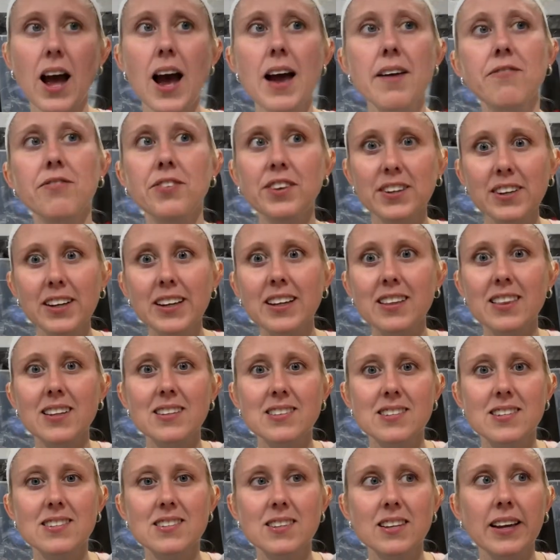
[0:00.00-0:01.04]
I feel like
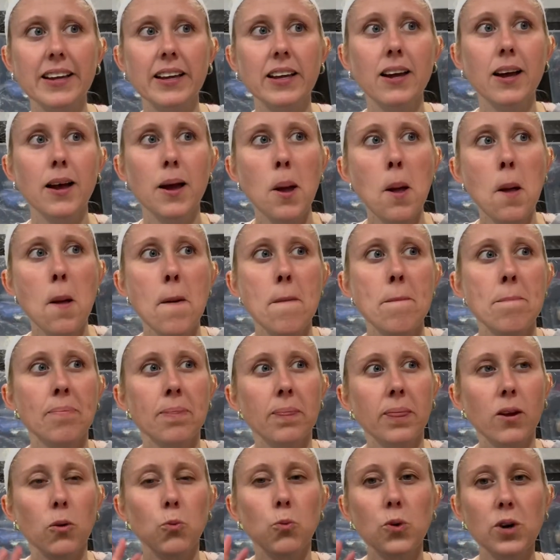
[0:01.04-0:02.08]
this is like
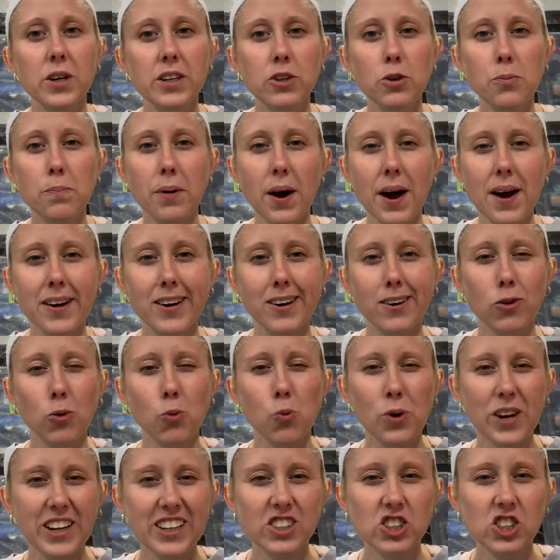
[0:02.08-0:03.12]
what you buy on
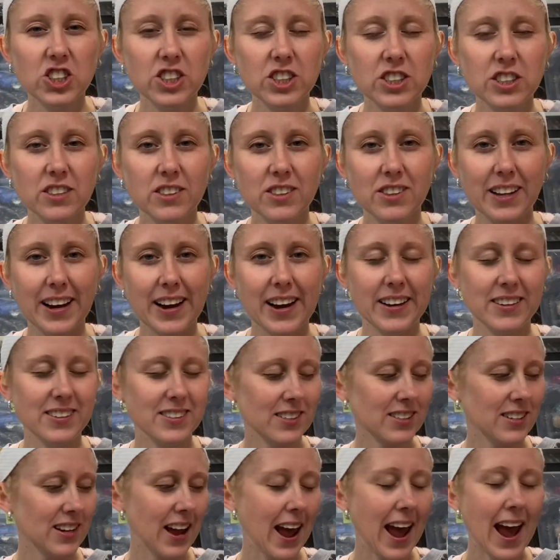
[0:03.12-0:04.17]
Wish,
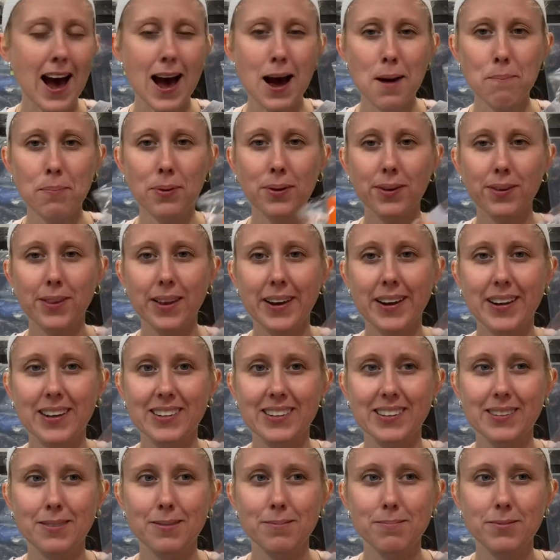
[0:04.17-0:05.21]
that app that
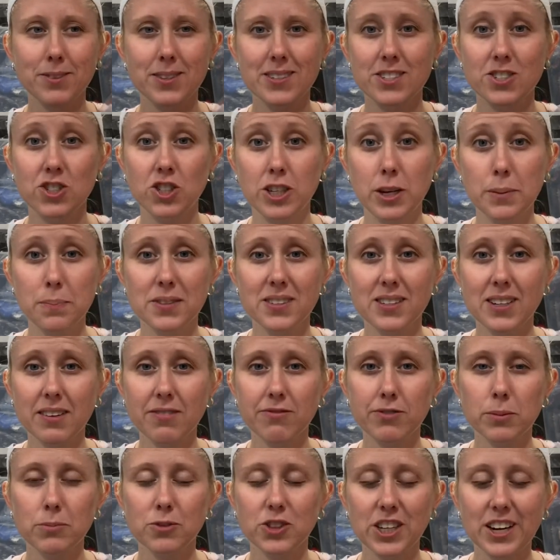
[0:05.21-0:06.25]
ships stuff
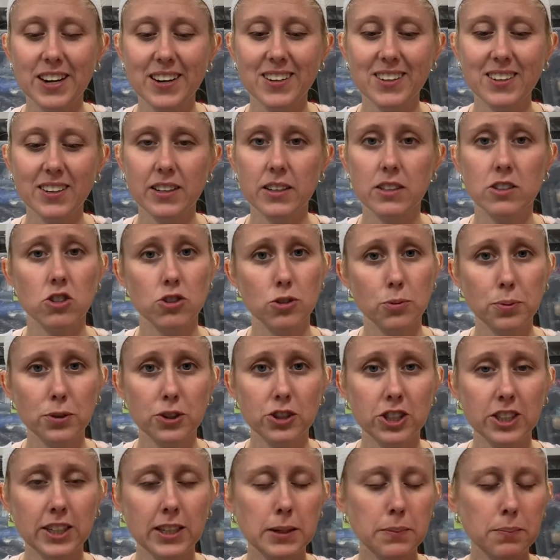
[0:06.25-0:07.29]
from China like super
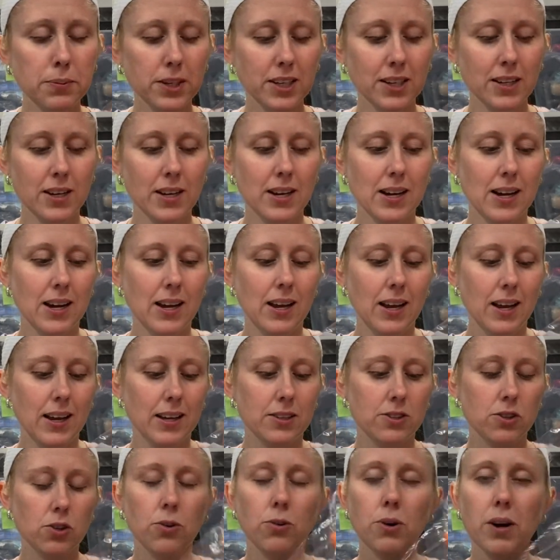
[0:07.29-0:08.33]
cheap.
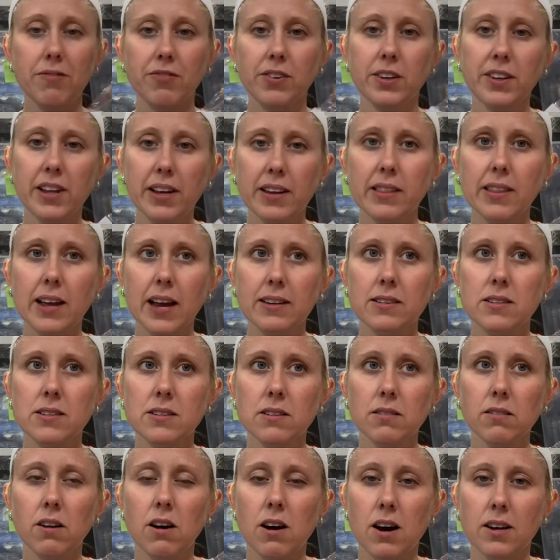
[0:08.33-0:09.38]
So I feel like that's a
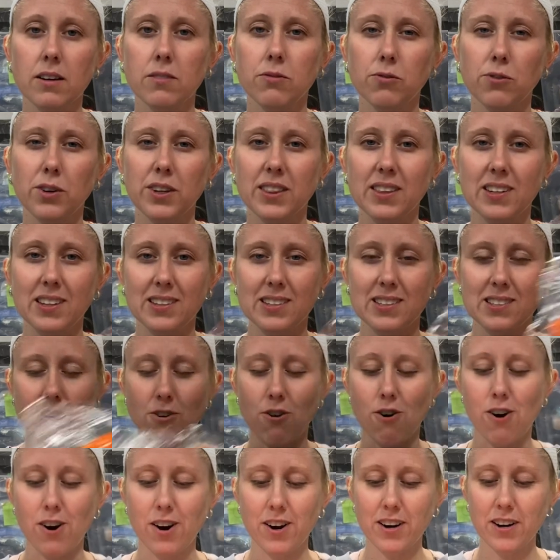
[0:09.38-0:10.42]
lot of what these
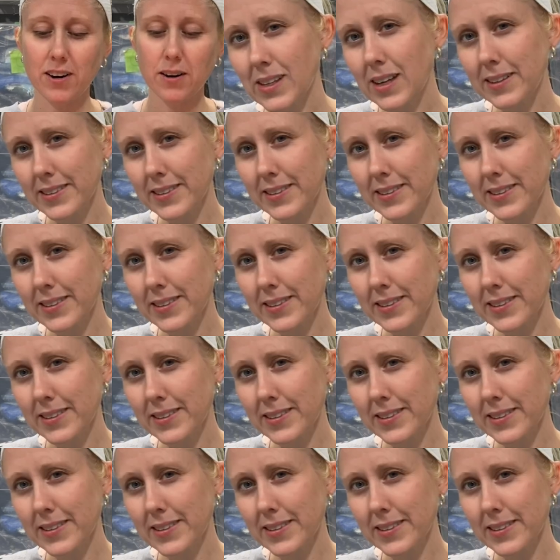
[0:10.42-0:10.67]
are.